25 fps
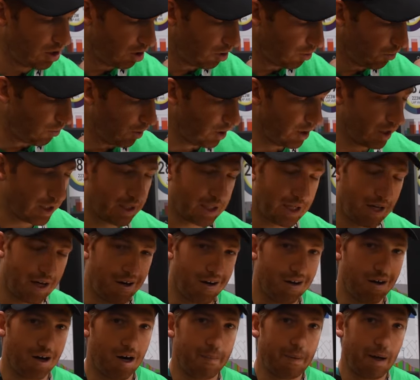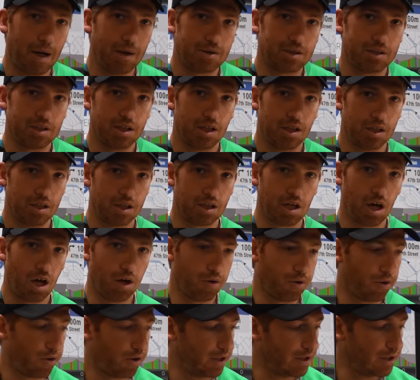you don't really care about the
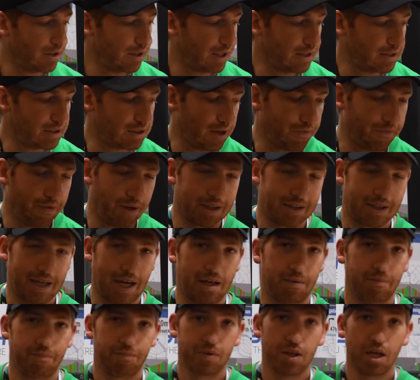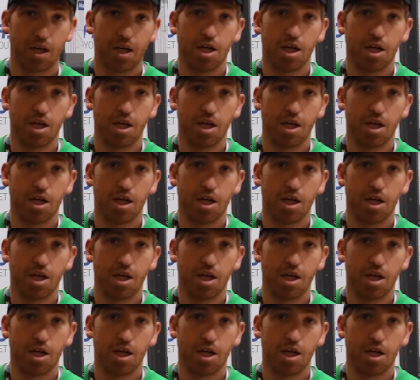color and, and stuff like that.